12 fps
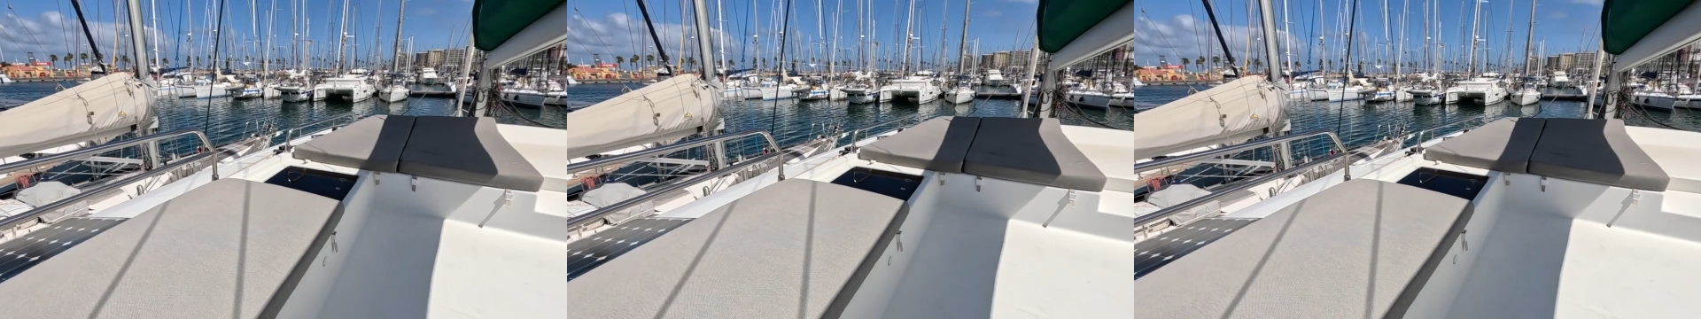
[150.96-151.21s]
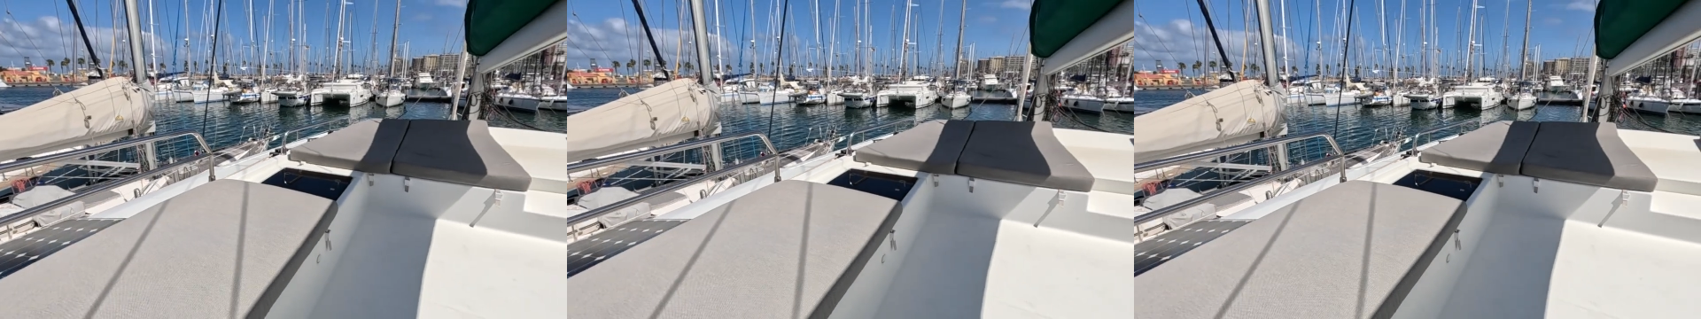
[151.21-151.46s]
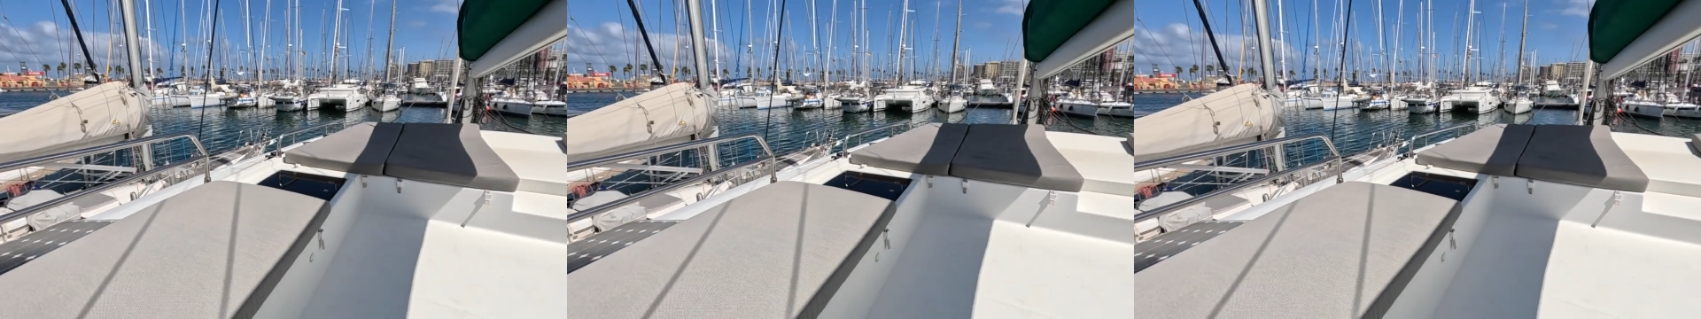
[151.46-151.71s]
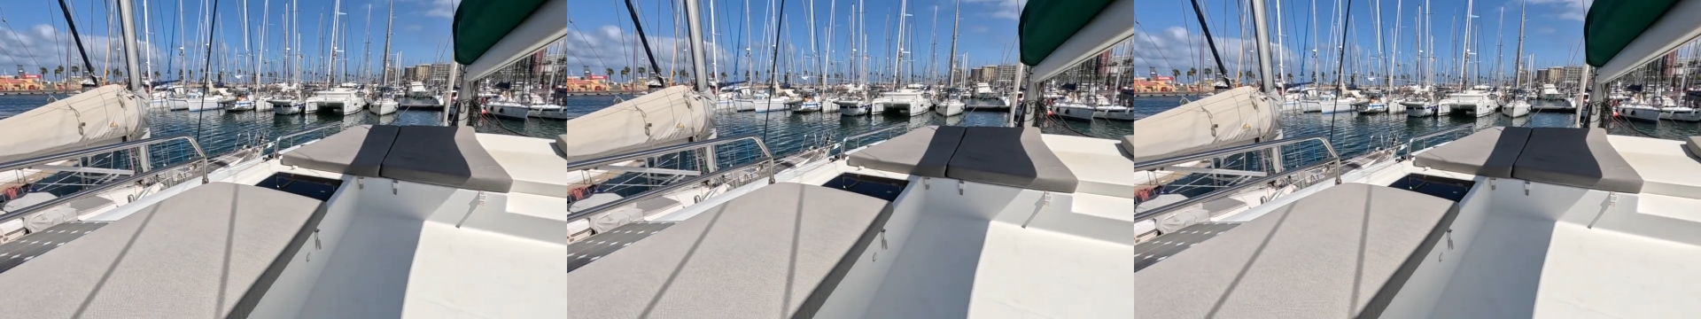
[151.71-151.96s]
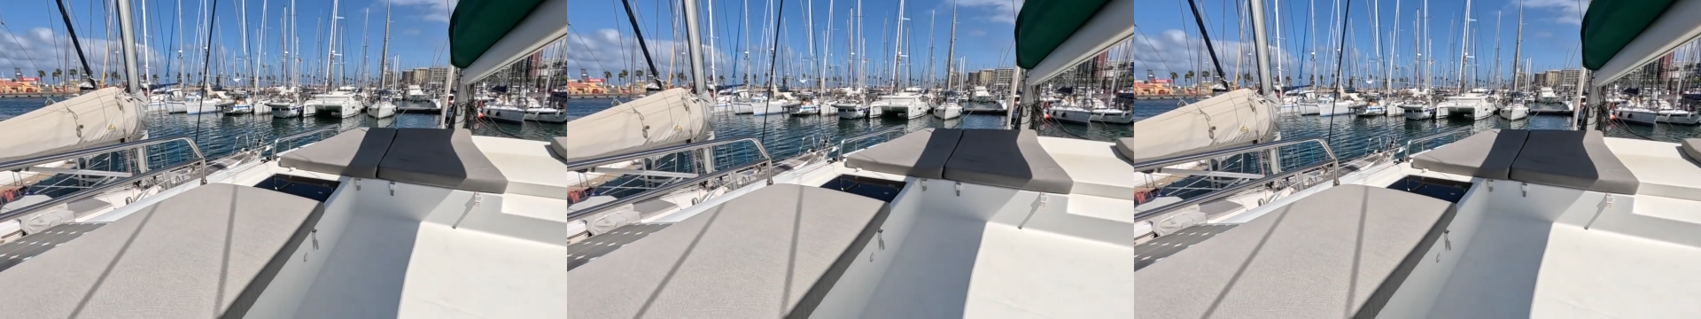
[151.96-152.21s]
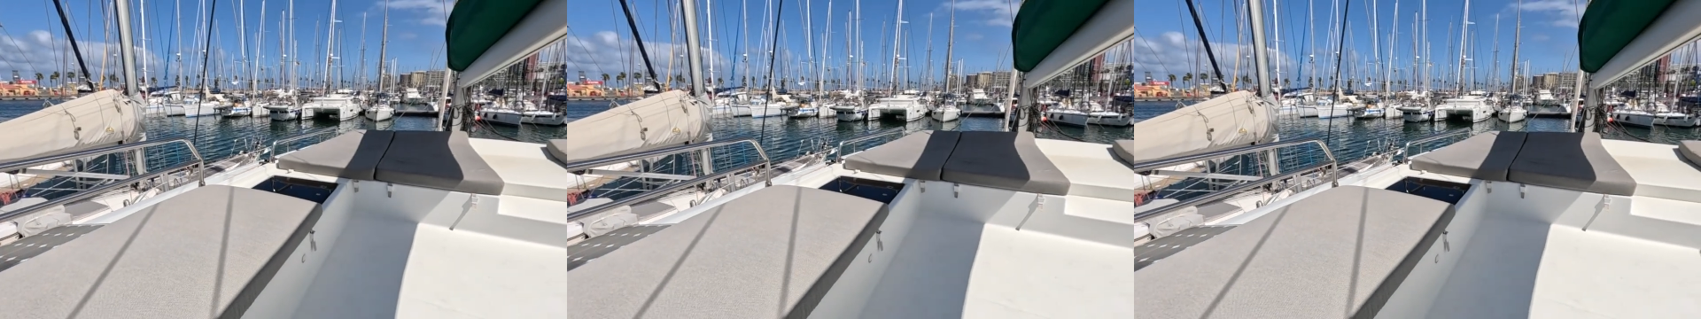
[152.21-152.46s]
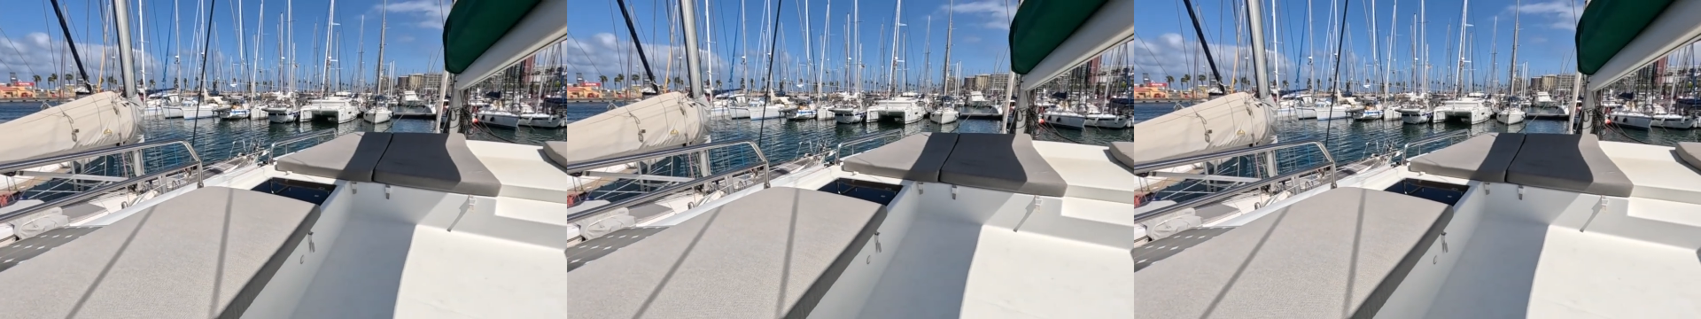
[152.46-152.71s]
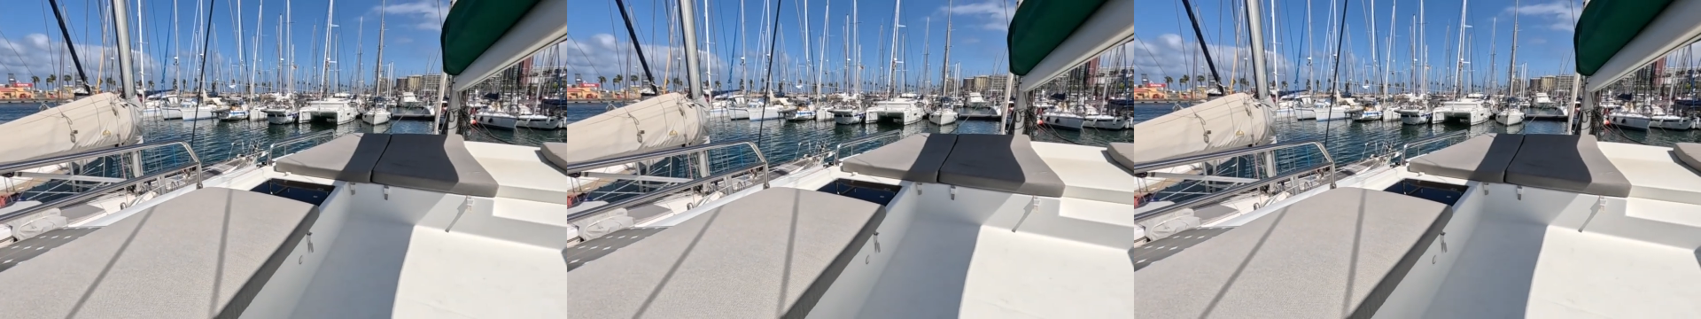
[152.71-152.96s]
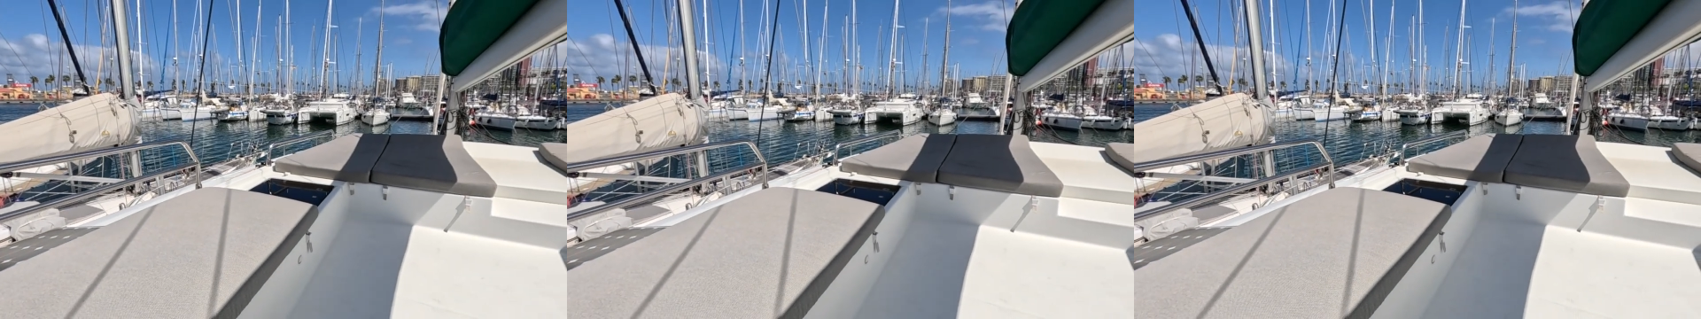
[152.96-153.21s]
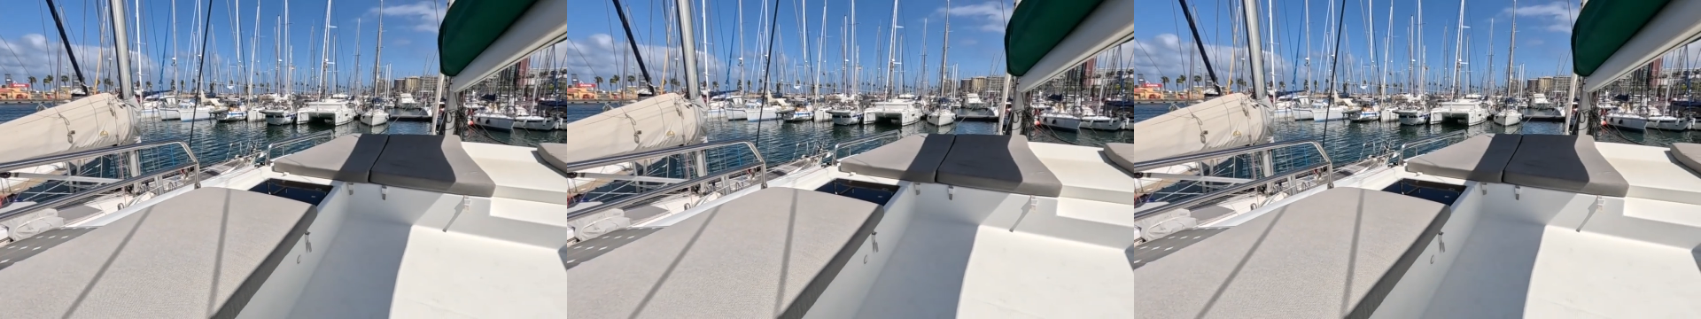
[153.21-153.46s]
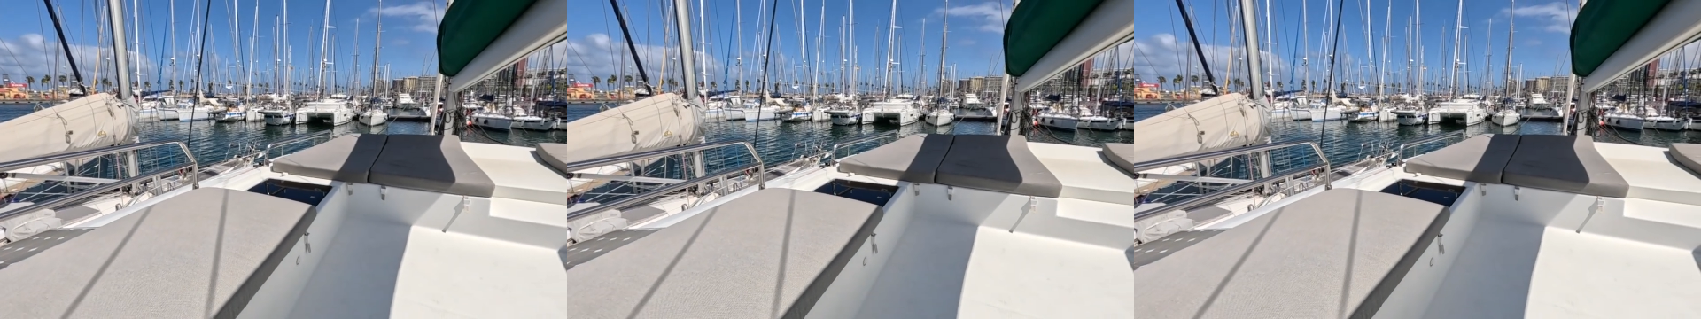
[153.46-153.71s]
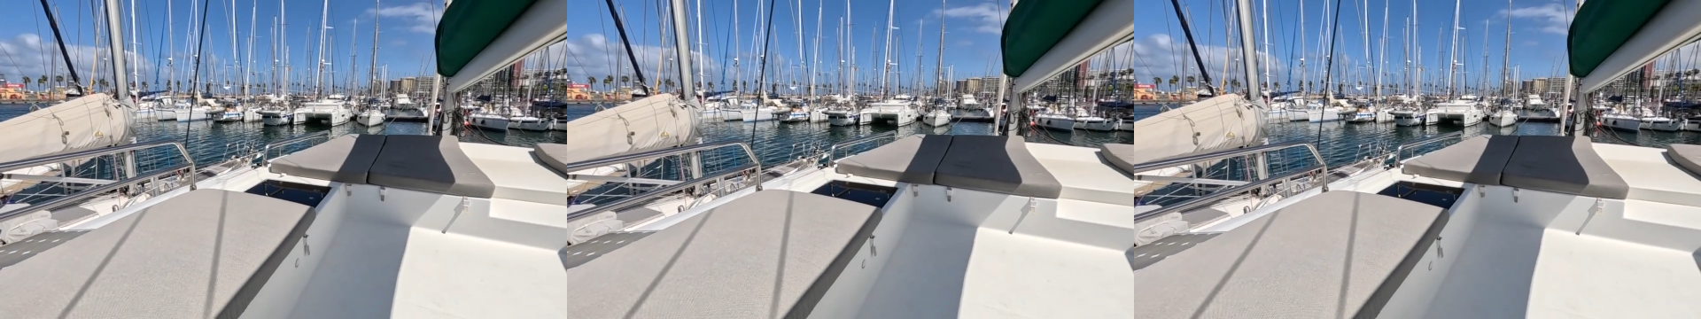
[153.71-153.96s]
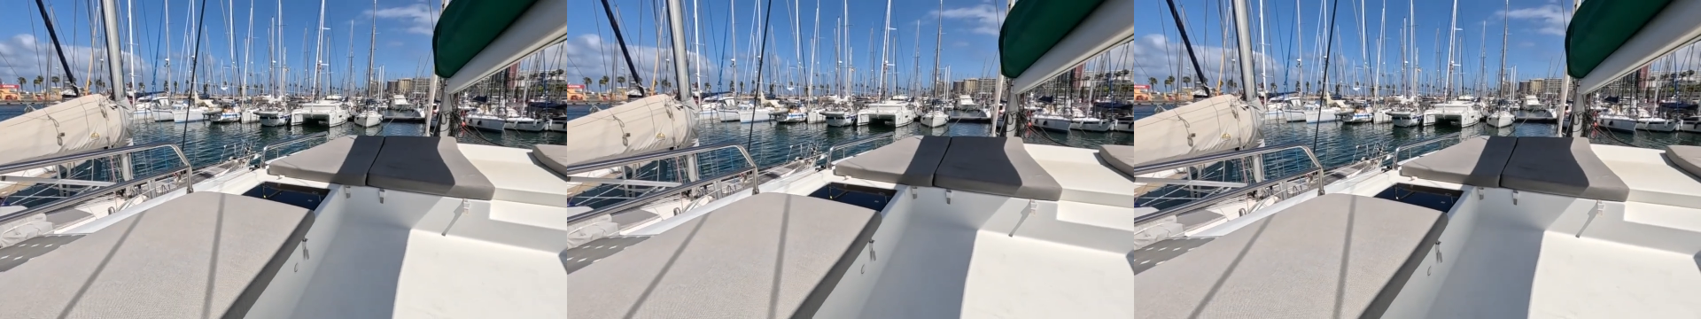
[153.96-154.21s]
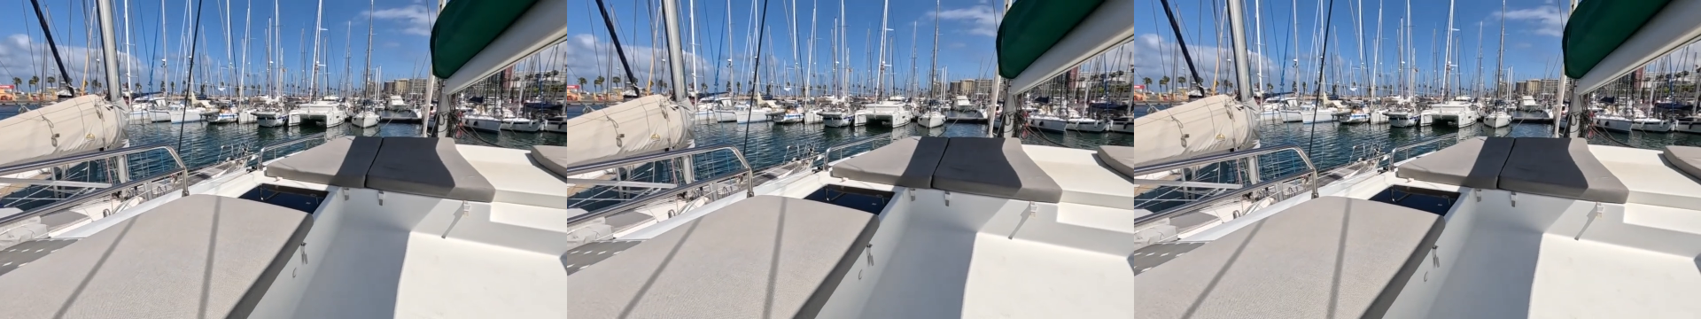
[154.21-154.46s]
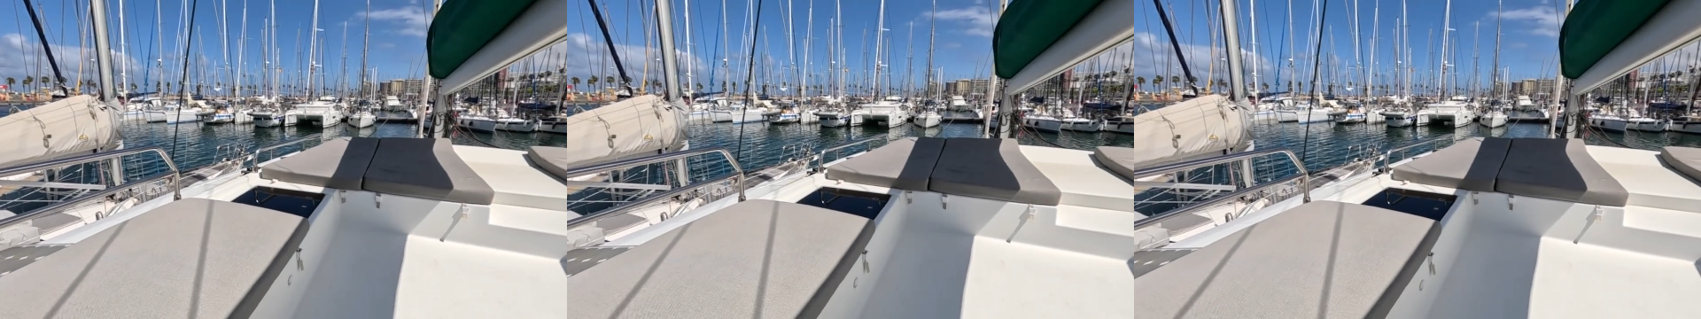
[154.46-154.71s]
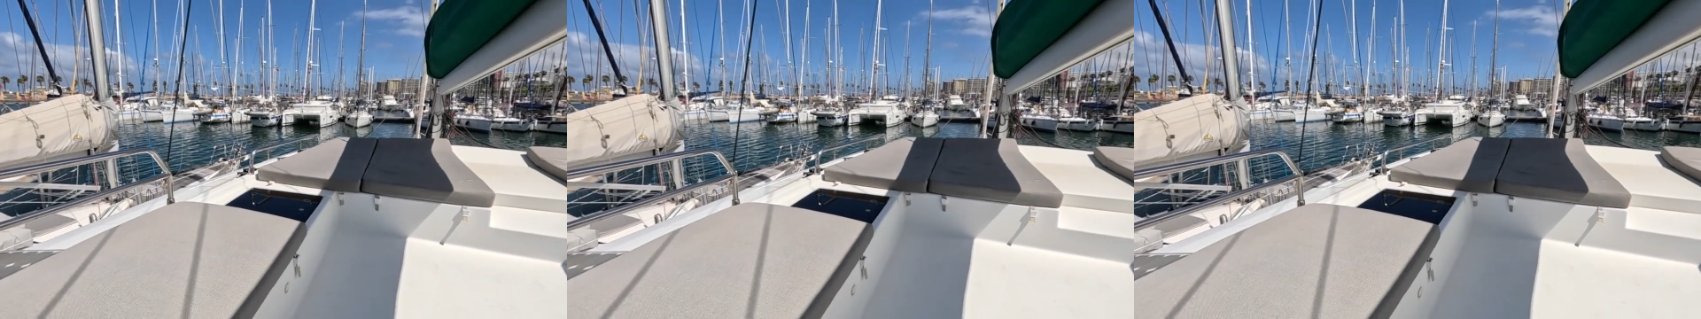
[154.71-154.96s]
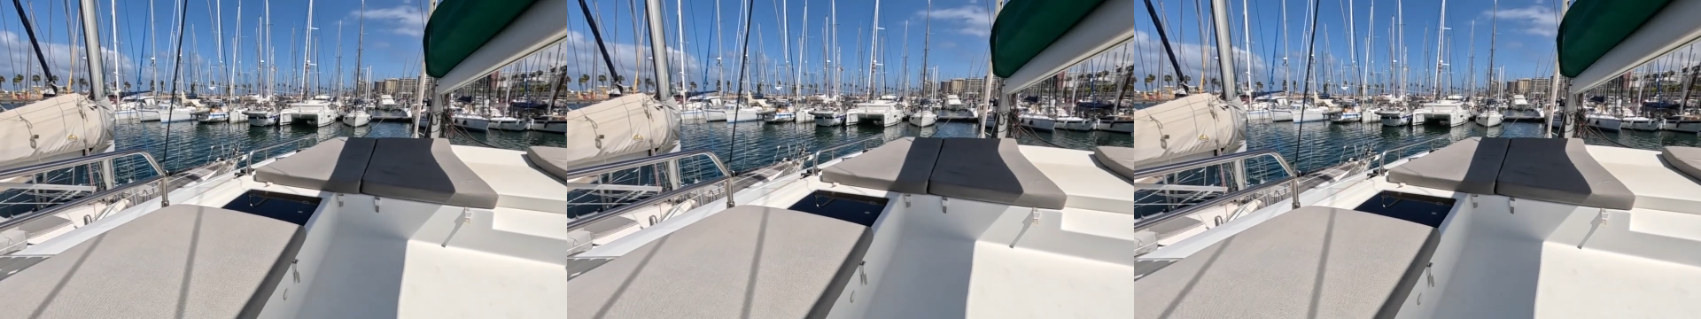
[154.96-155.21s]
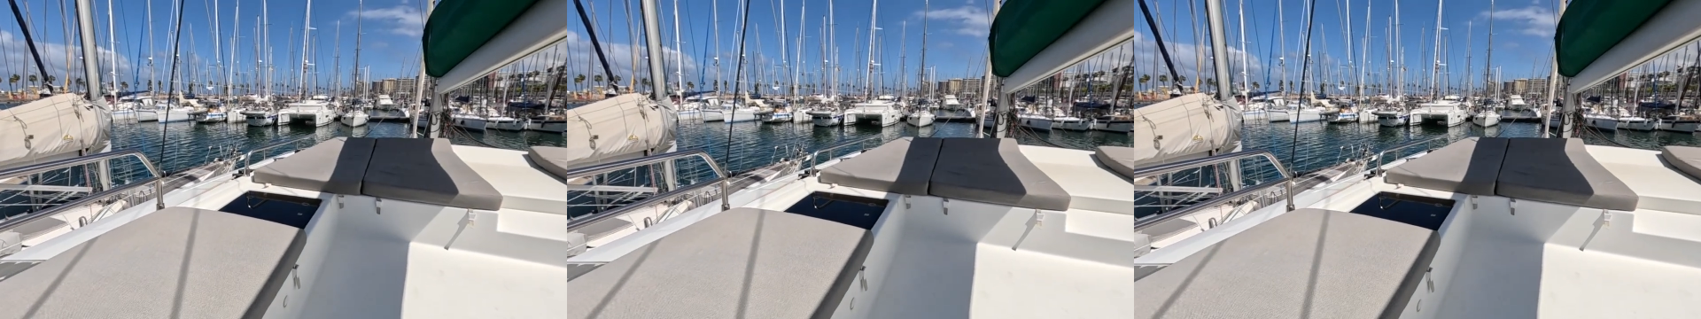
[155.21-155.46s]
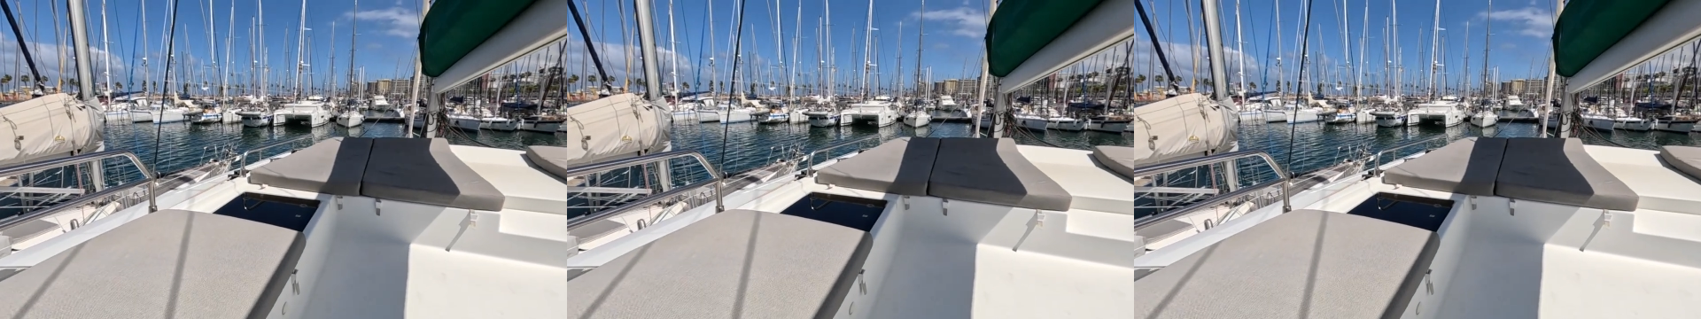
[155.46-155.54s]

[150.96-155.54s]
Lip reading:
(no speaker visible)